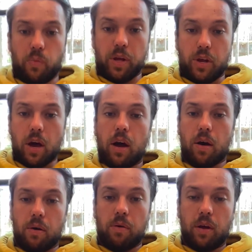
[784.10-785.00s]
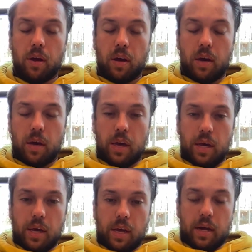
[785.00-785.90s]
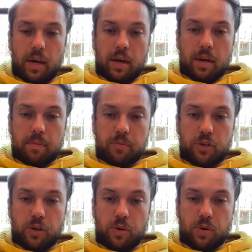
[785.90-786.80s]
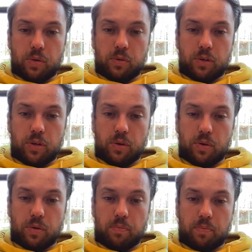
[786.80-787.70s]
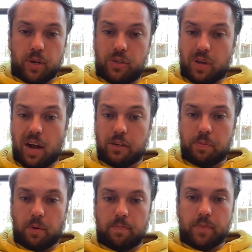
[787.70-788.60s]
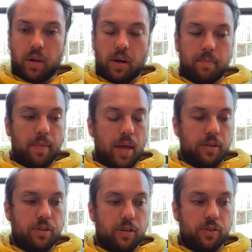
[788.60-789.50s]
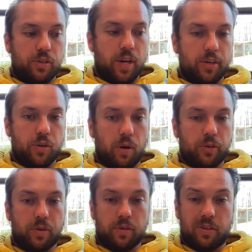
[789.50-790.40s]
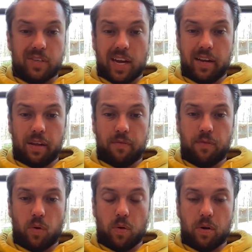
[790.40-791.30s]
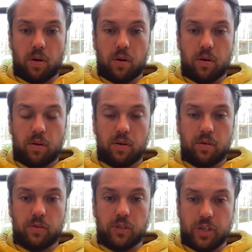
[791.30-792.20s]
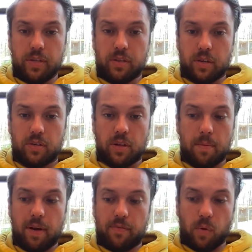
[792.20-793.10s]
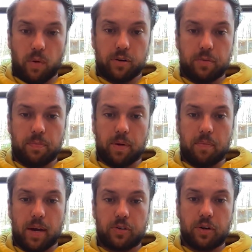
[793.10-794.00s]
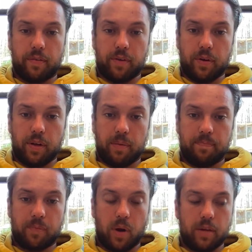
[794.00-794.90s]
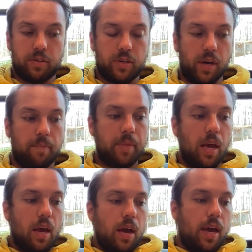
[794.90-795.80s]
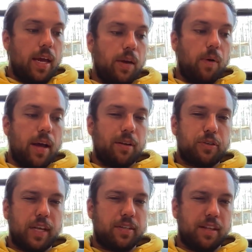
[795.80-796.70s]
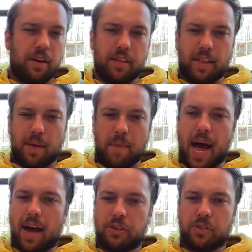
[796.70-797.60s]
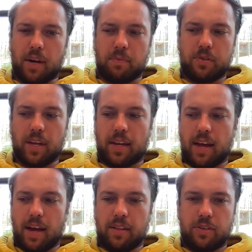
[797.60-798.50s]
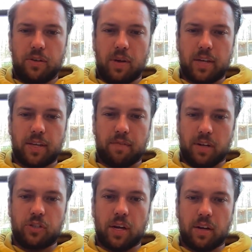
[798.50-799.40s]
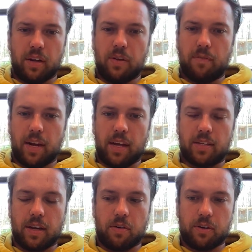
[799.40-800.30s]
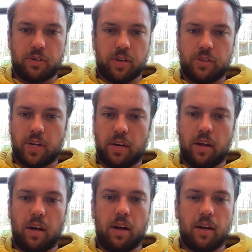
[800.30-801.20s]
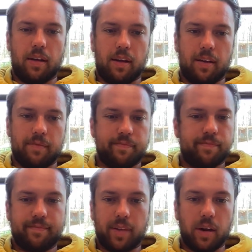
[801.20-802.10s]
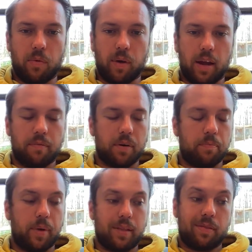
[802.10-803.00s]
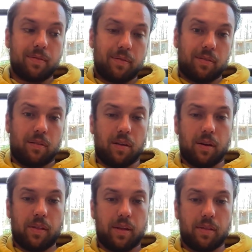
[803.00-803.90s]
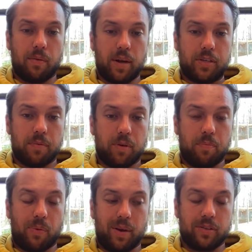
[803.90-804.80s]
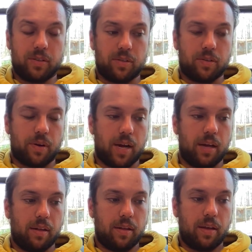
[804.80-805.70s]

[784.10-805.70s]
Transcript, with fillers: we go um, to to preach the gospel, you know, and to change culture and society for Jesus, not by force, but by servanthood, right? So, anyway, there's things in there that they bash that I'm just like, yeah, you guys have an agenda, you have an anti-Christian agenda, and you know whatever. But you know they they raise up good points, and so I